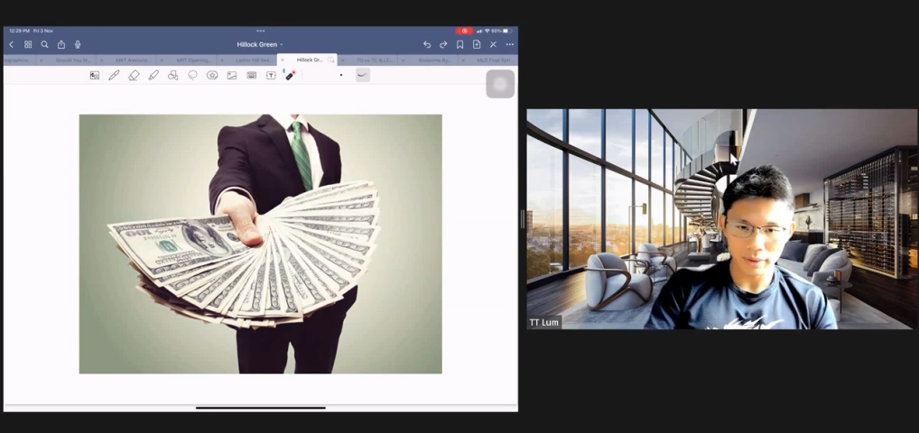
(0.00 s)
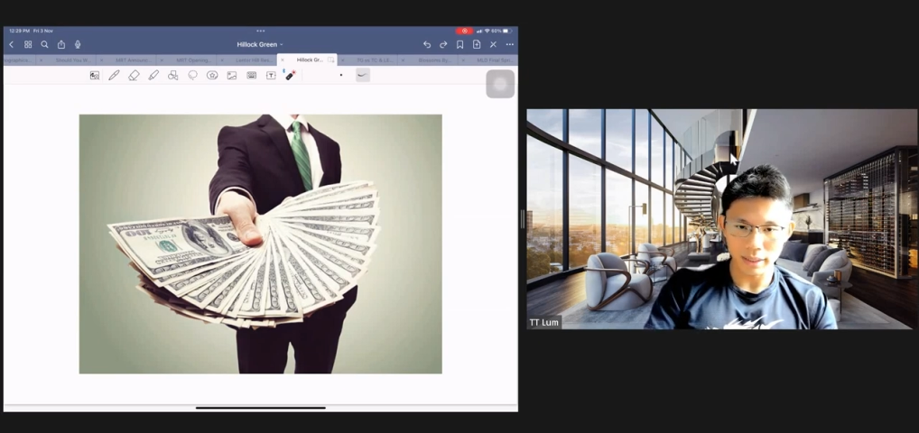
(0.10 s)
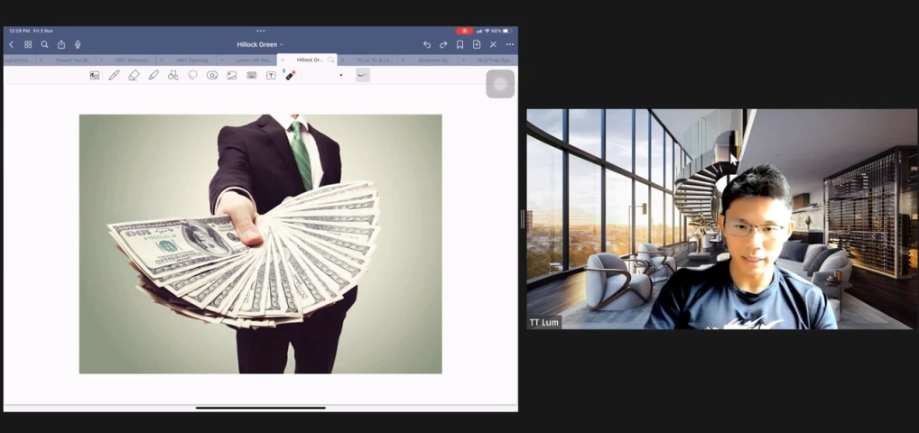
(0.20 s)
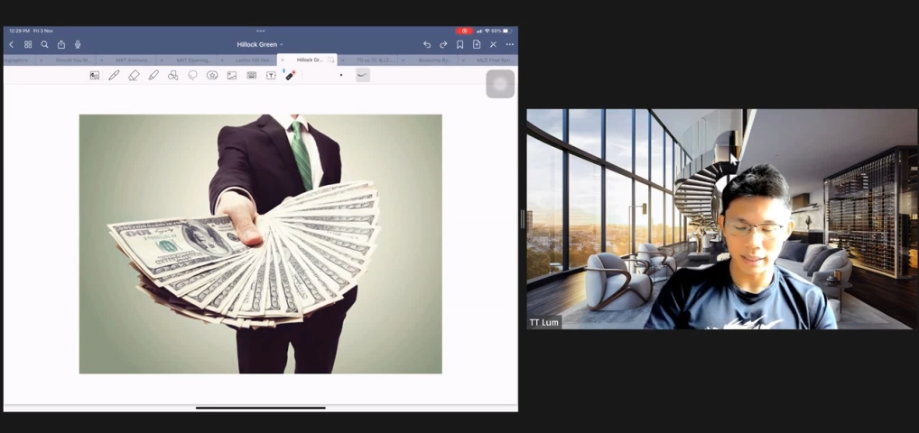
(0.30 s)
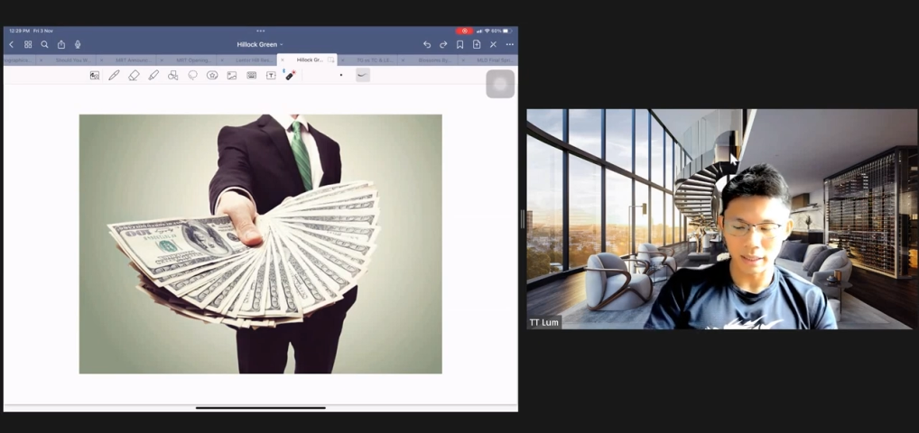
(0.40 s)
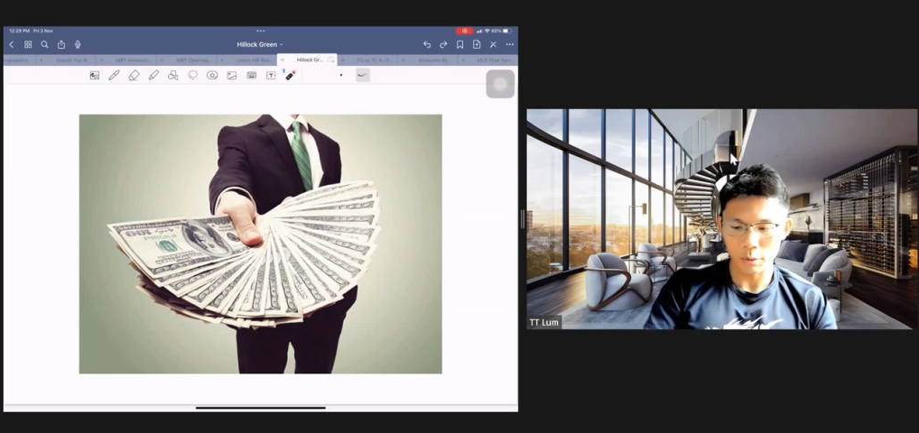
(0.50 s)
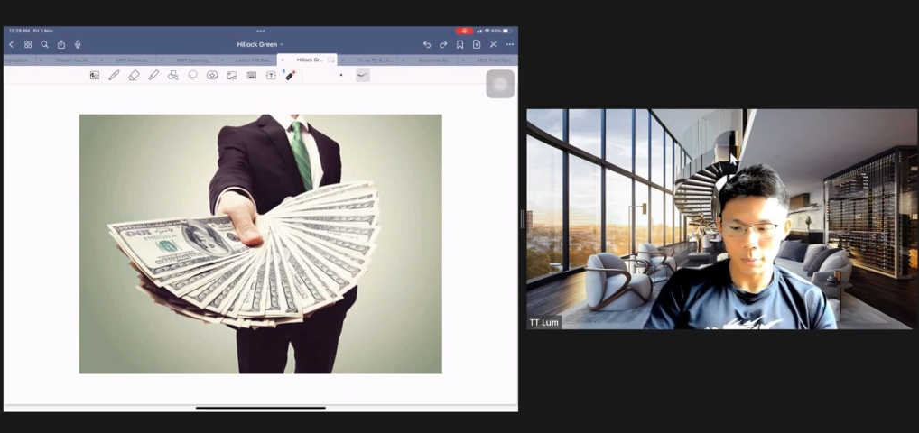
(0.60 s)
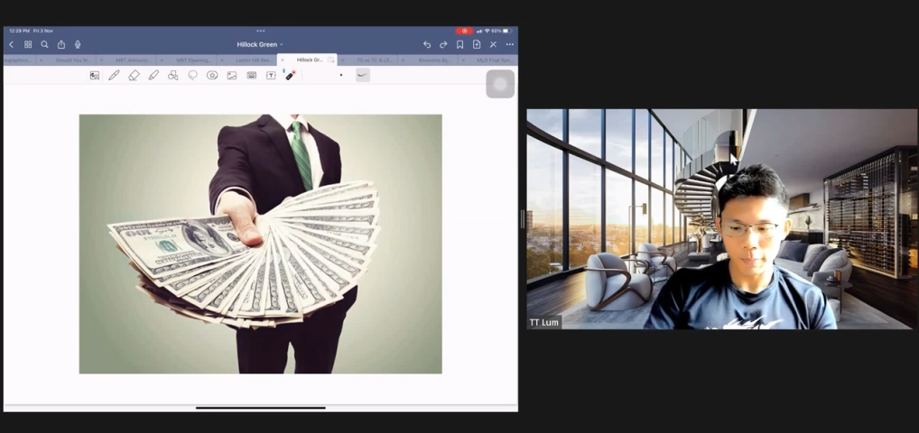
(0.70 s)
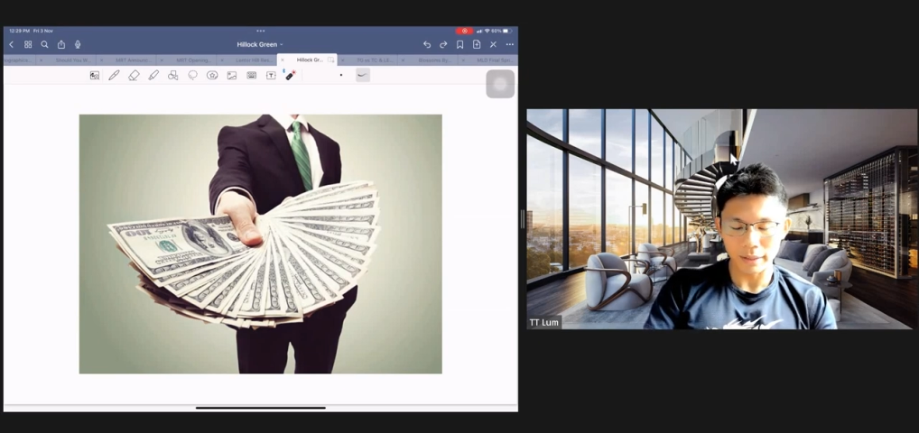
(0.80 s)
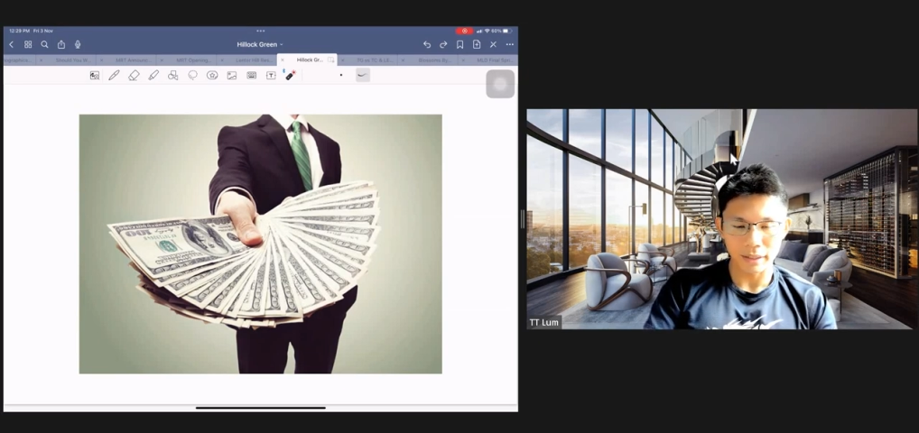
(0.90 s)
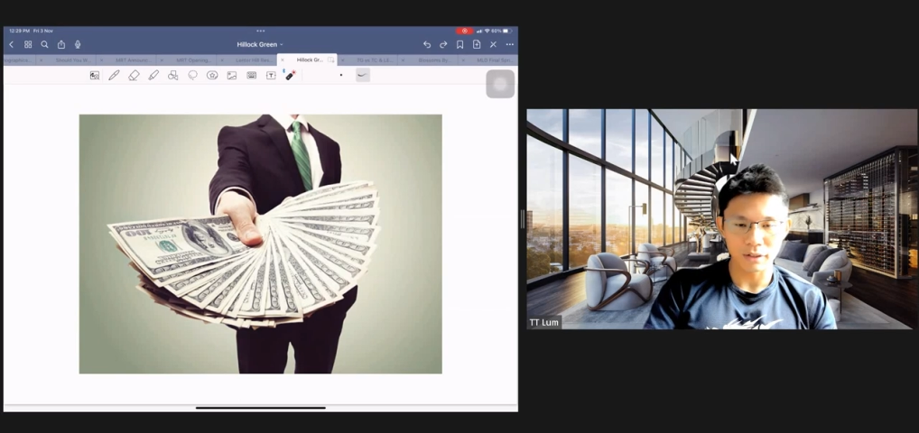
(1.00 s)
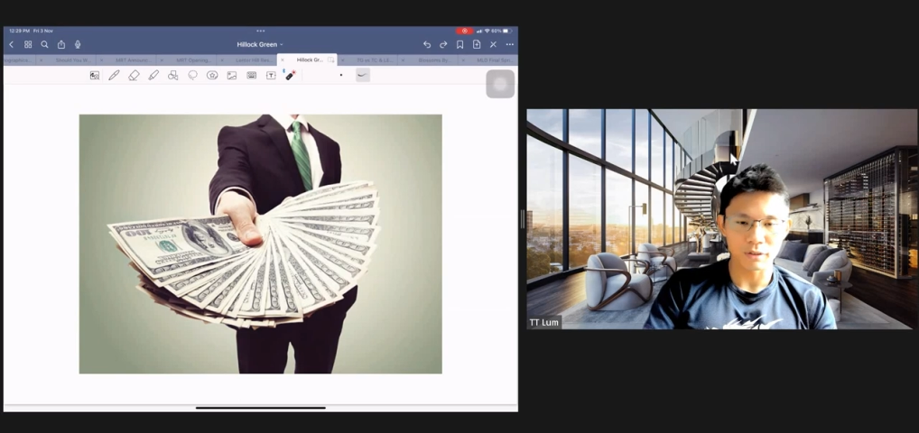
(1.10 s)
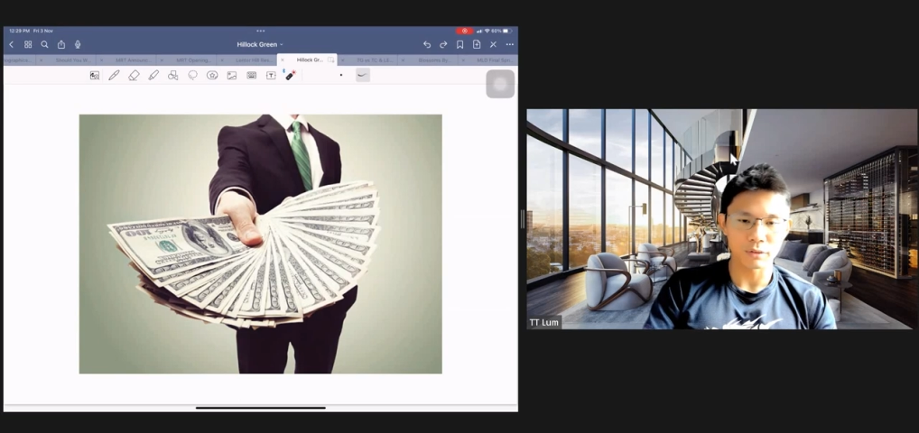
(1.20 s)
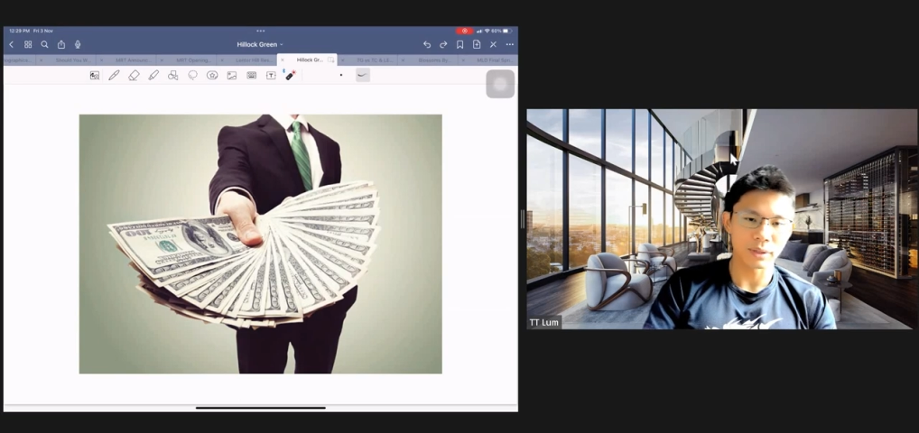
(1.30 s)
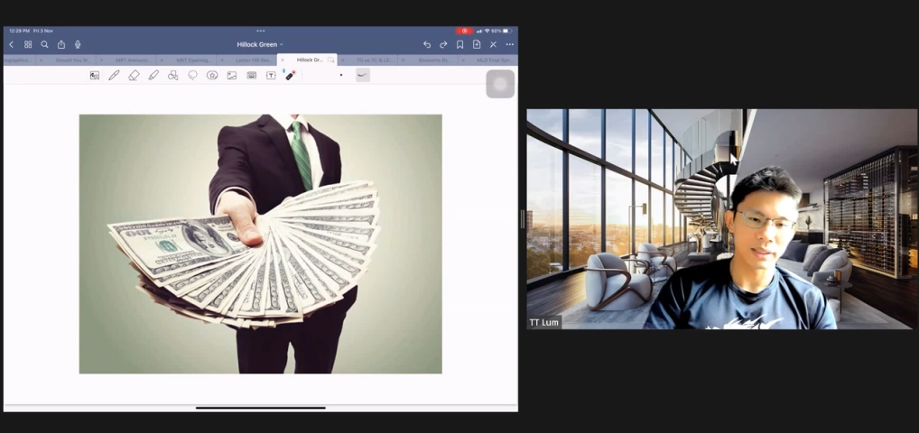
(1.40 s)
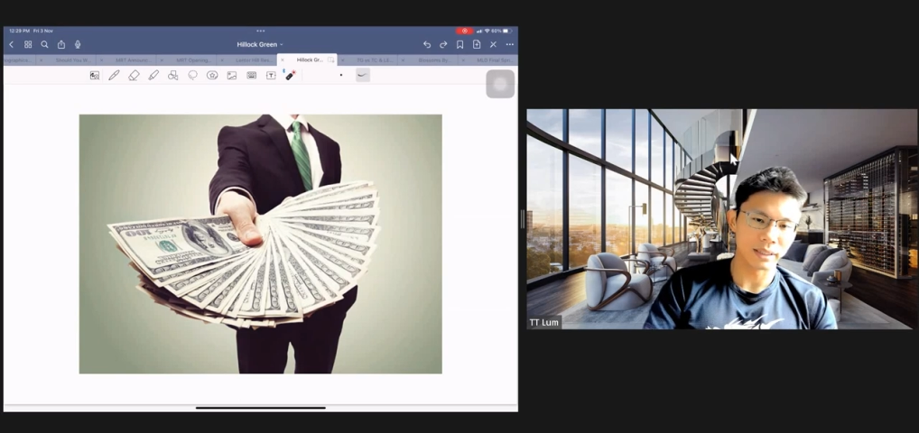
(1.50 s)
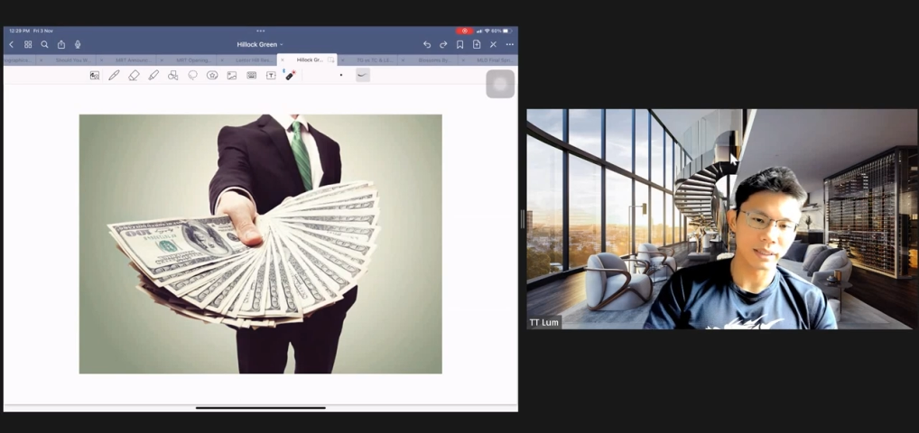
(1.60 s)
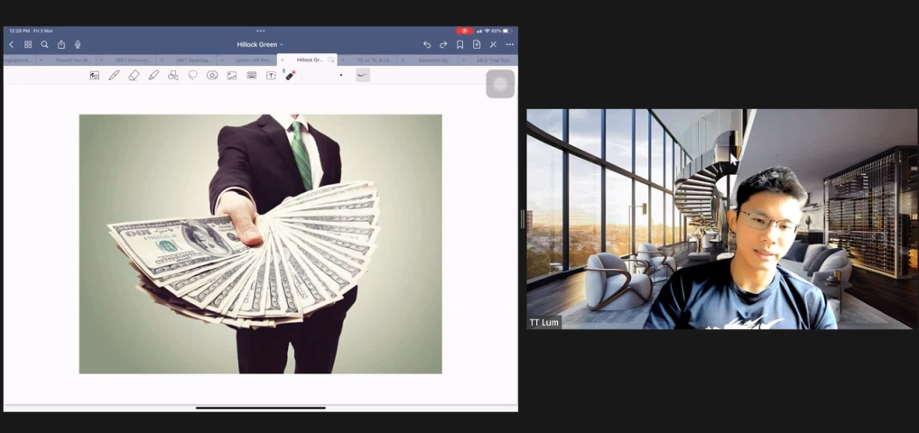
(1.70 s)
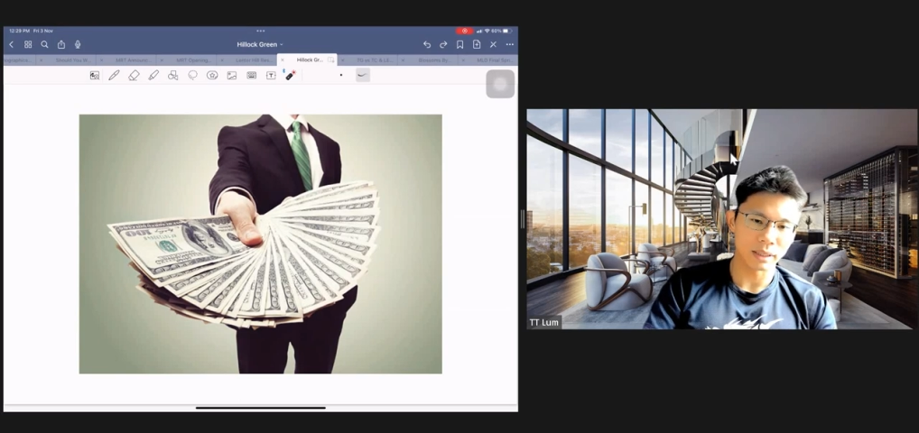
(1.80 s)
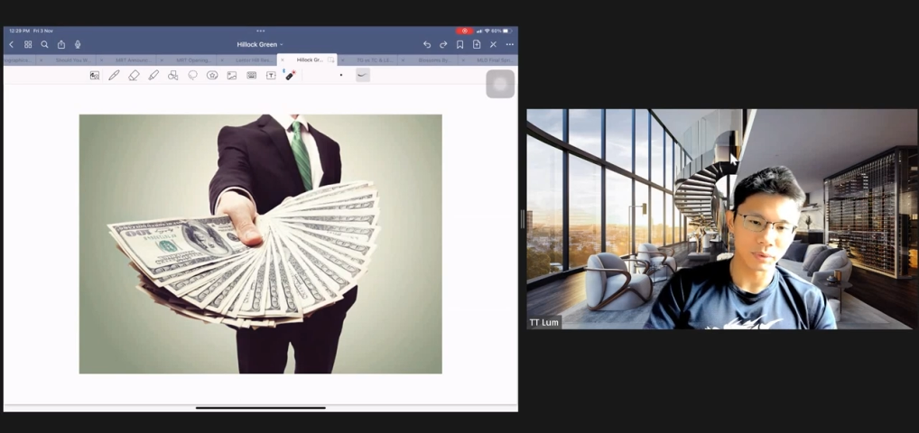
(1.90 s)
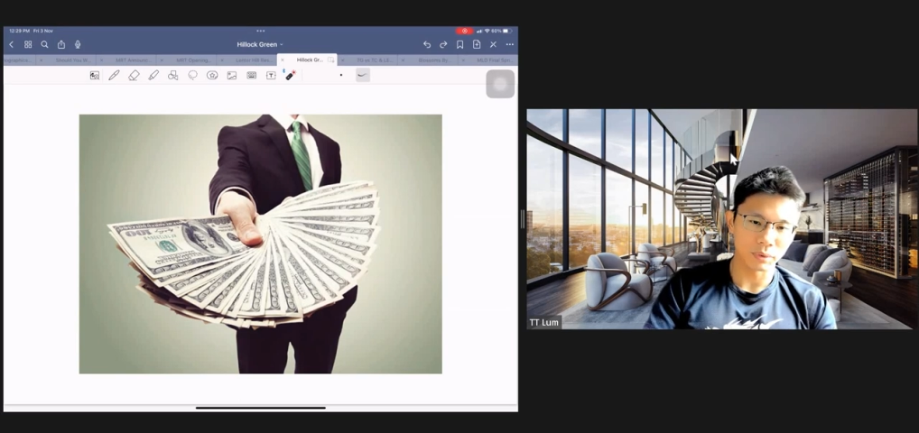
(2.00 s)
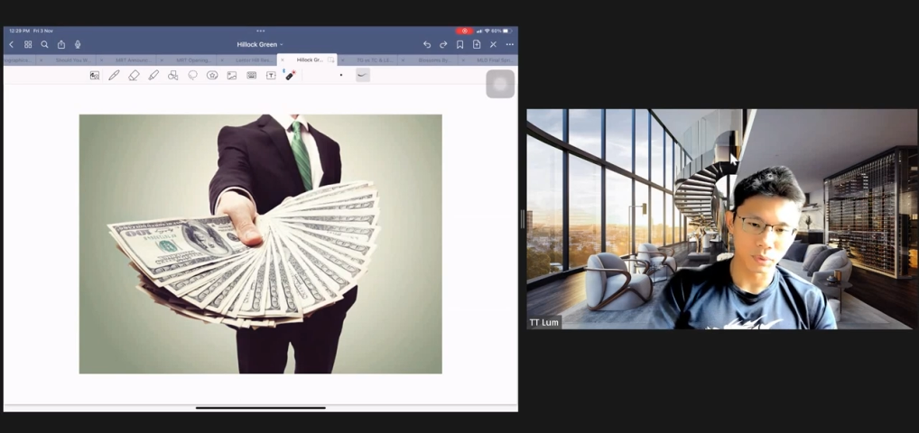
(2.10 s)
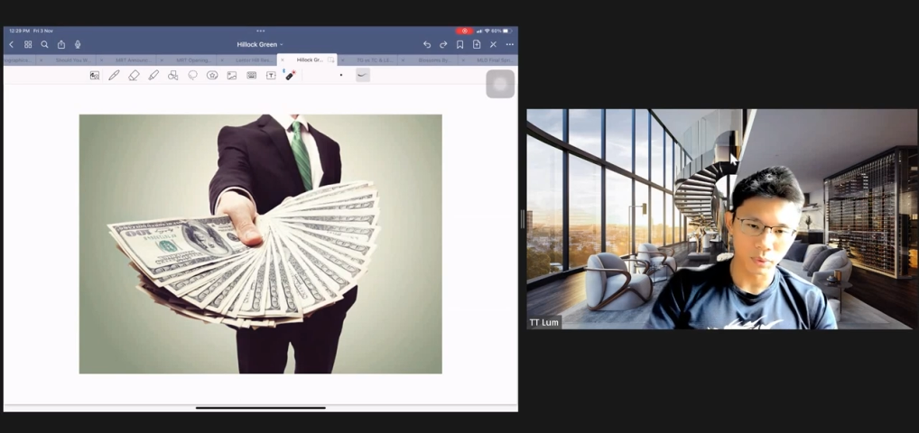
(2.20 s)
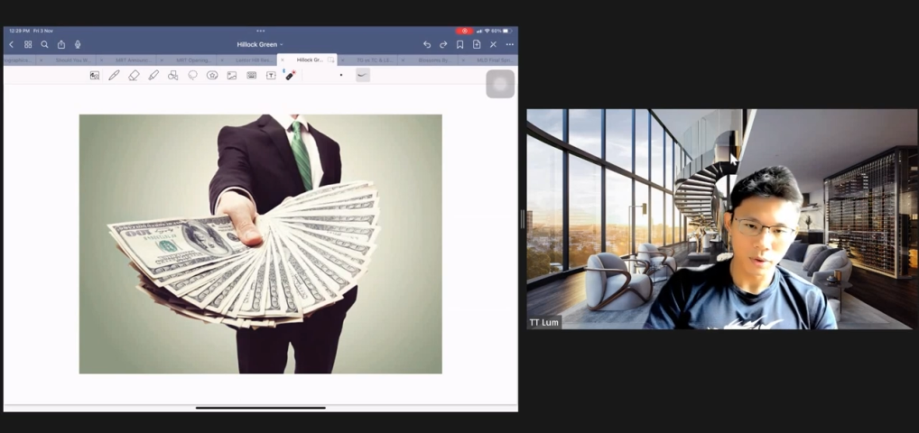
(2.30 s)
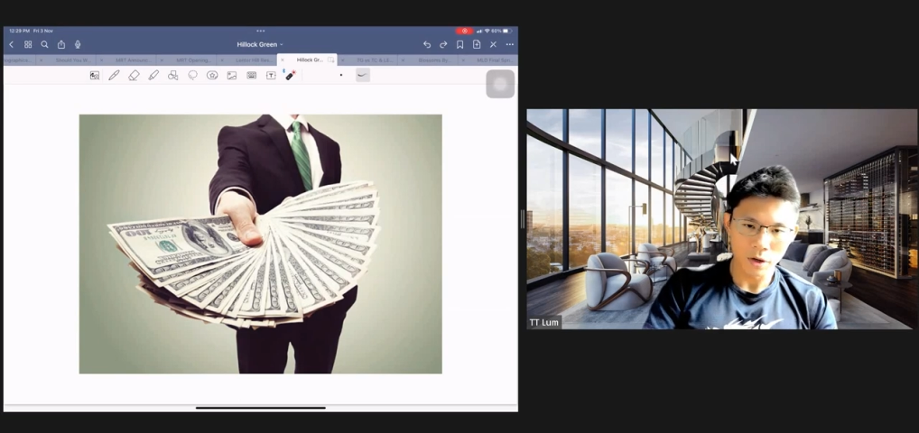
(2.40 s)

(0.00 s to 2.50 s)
and then look back 10 to 20 years down the road